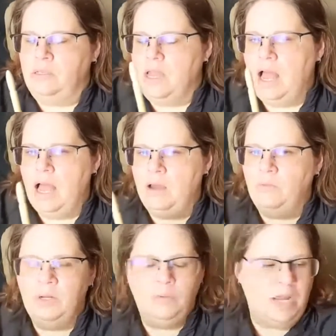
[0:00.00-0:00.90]

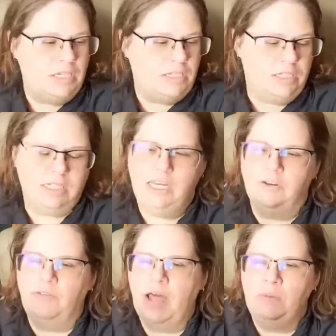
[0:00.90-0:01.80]
One way is just take your
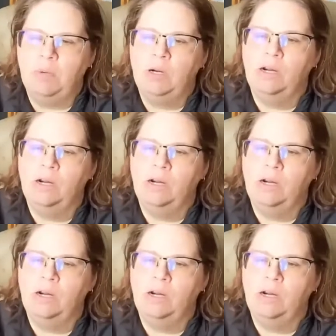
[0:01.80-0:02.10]
fiber,